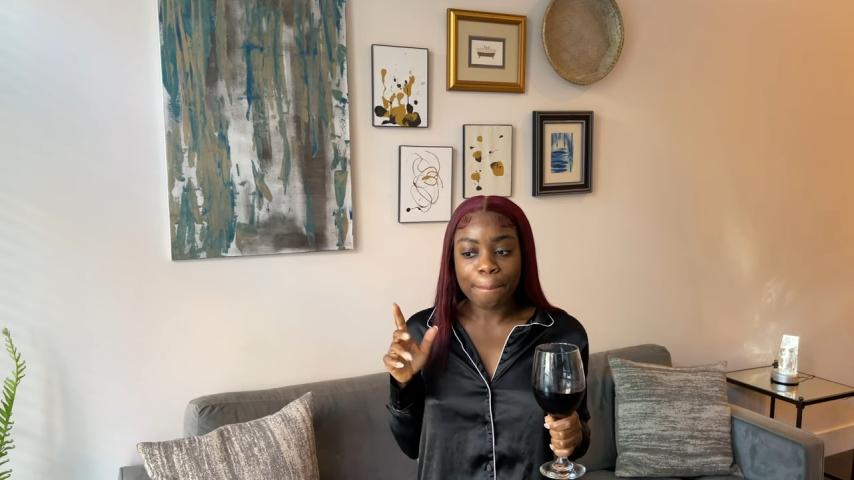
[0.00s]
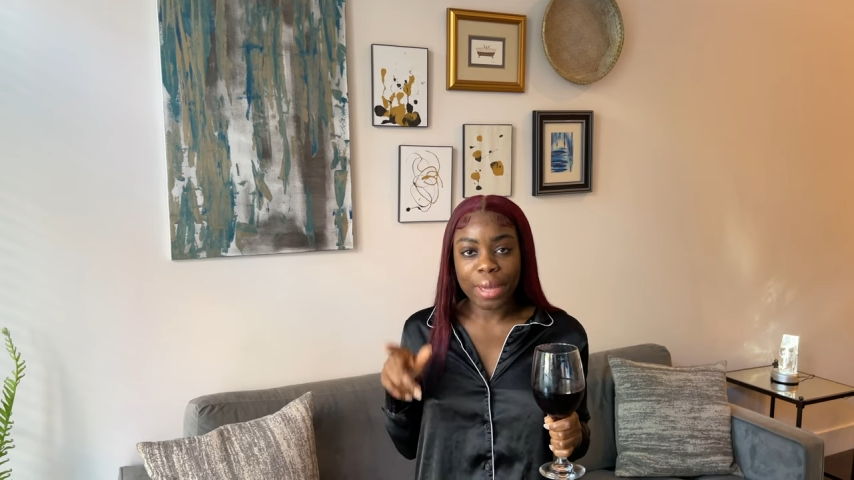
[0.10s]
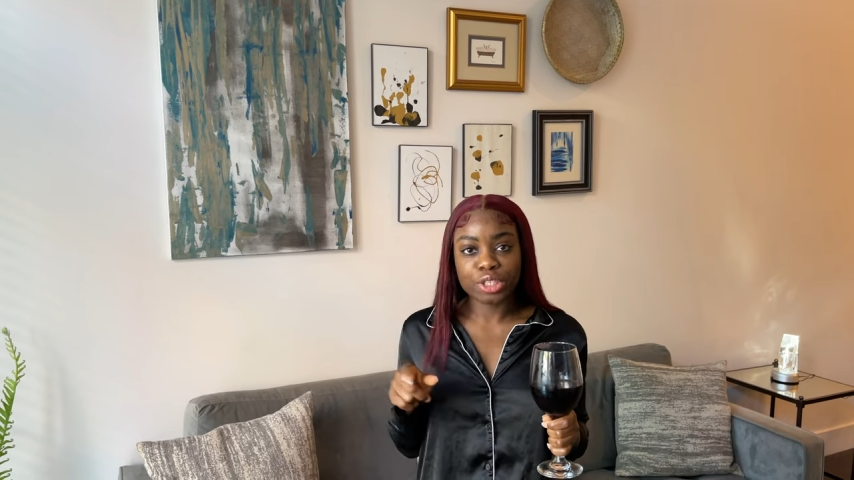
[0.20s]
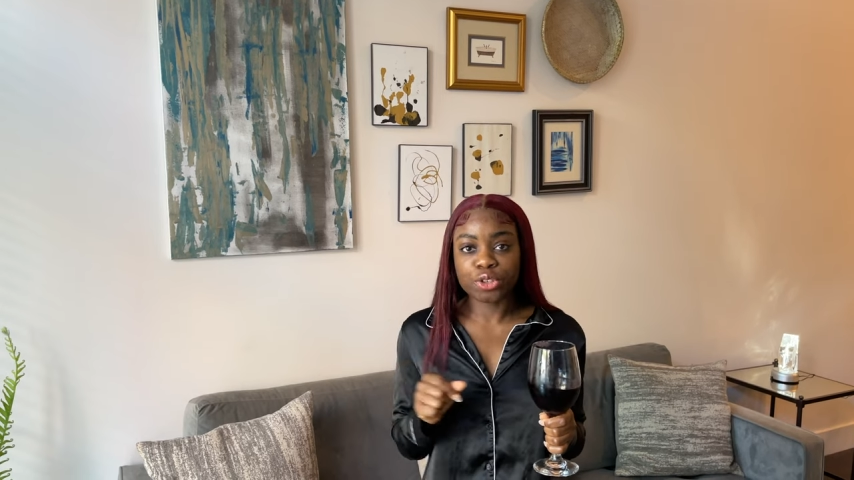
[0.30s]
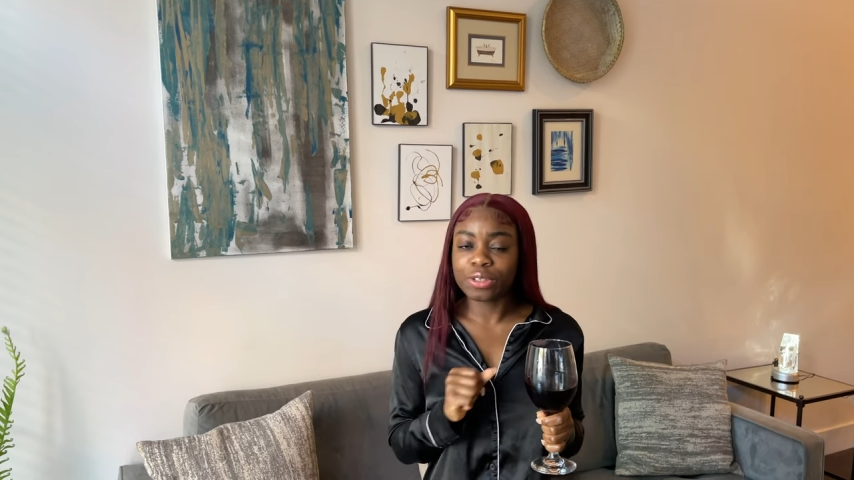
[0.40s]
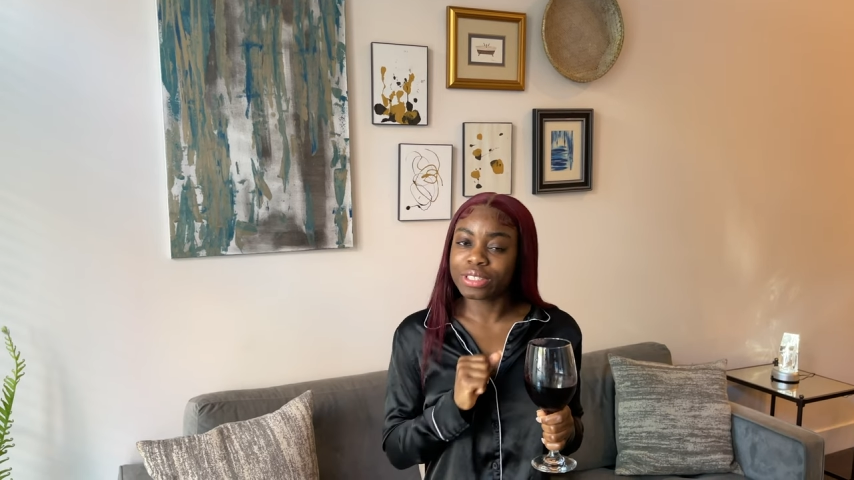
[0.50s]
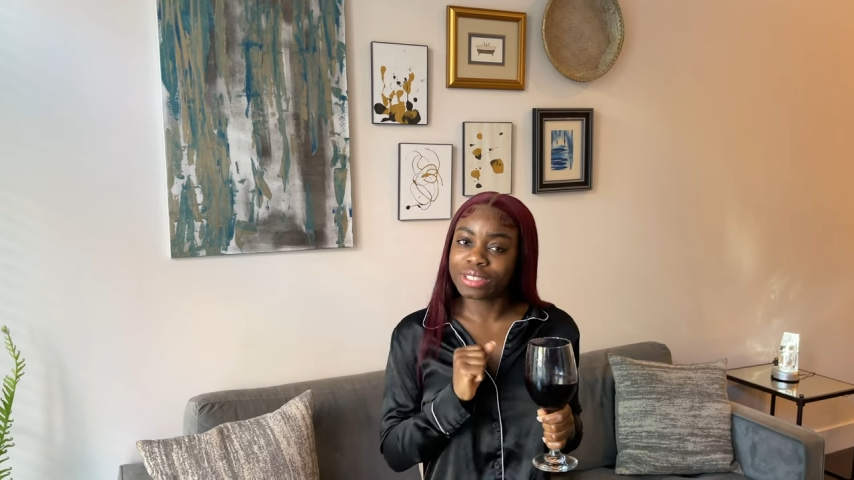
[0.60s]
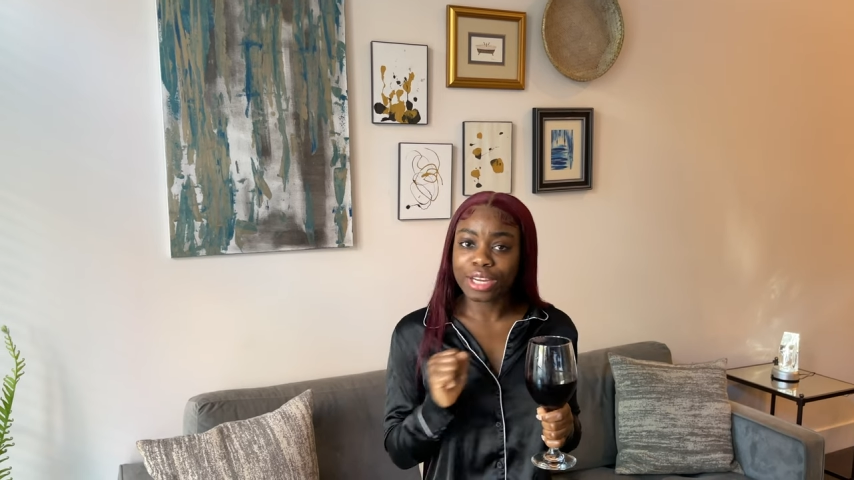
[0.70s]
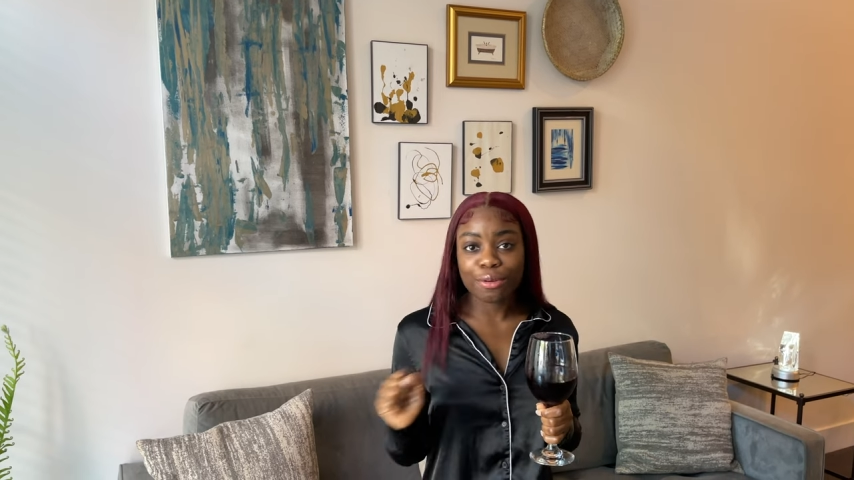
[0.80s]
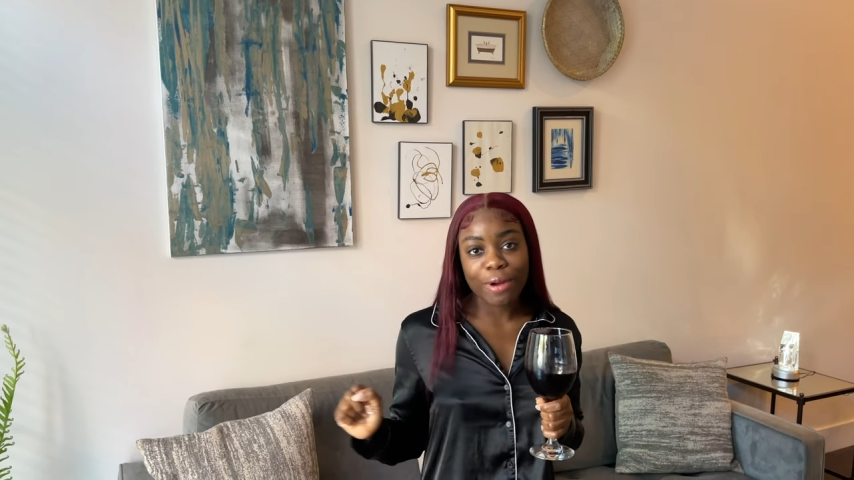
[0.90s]
make sure you
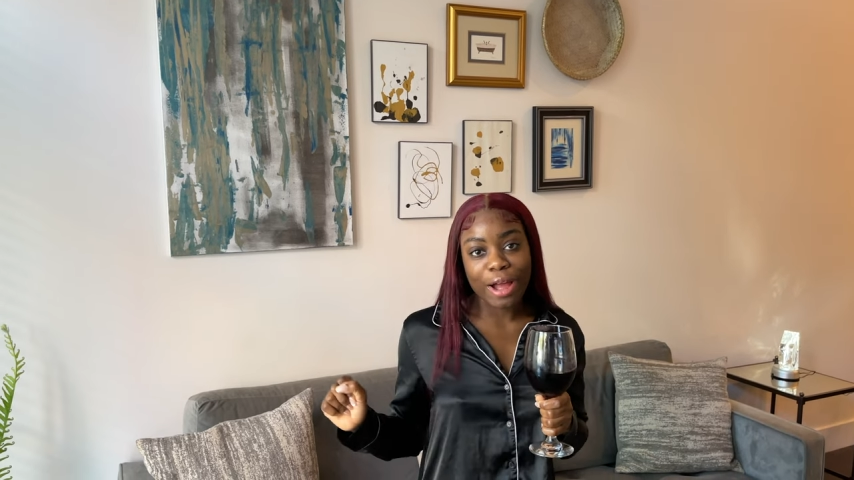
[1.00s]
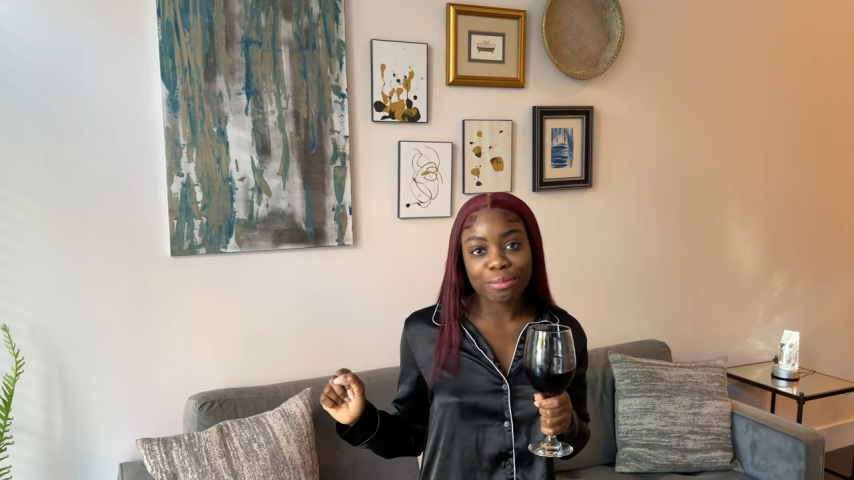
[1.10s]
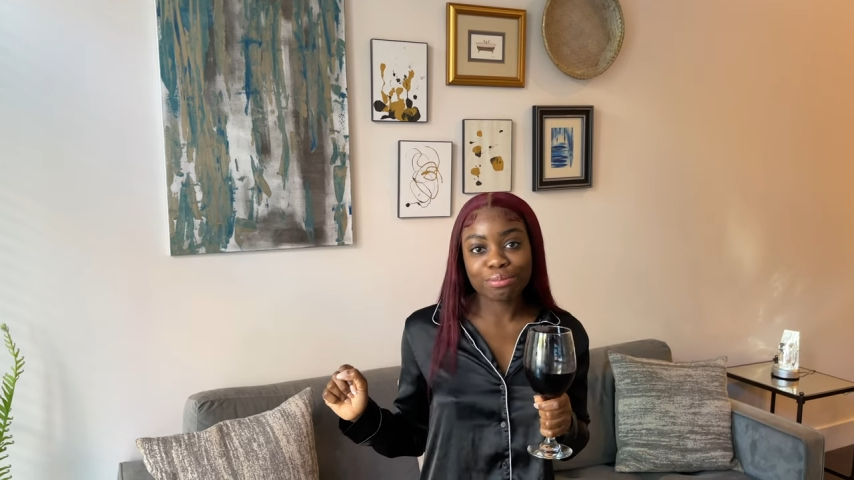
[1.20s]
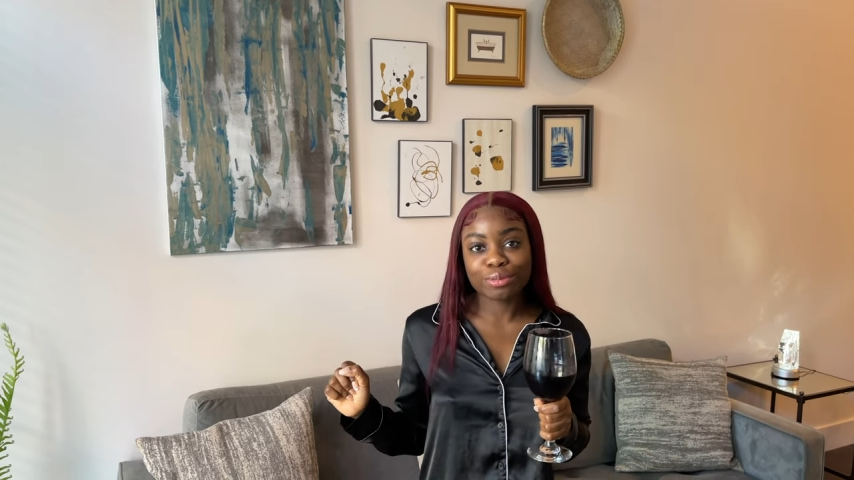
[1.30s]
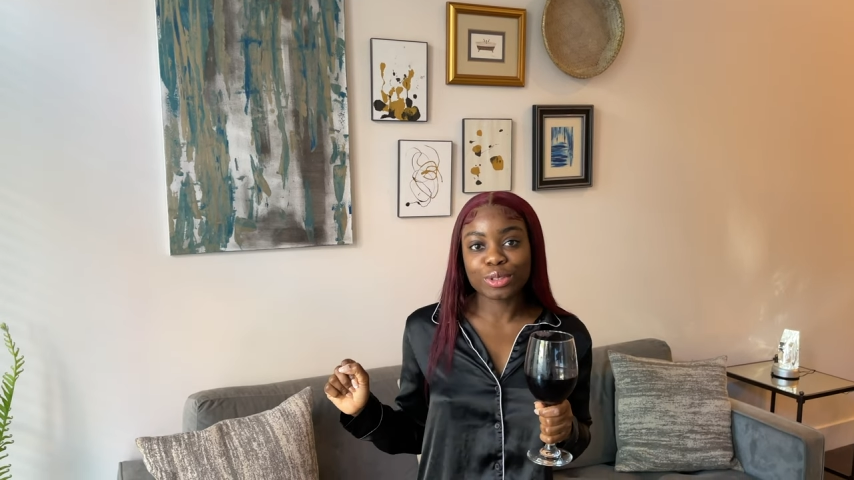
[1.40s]
stick around